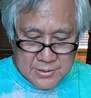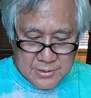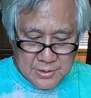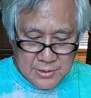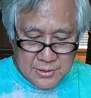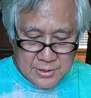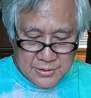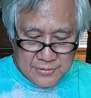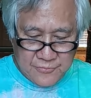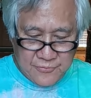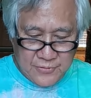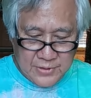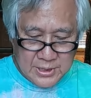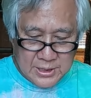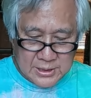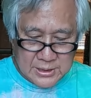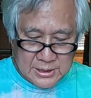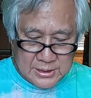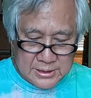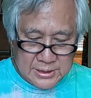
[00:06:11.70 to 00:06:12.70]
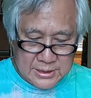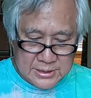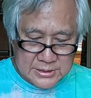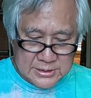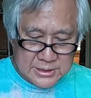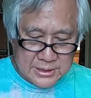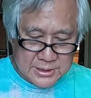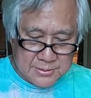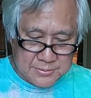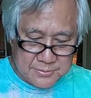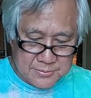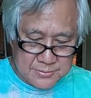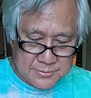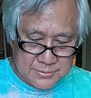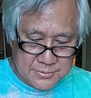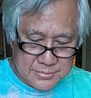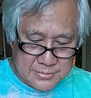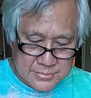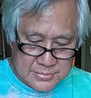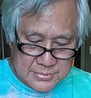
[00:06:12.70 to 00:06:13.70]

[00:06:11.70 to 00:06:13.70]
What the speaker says: You can feel that there's some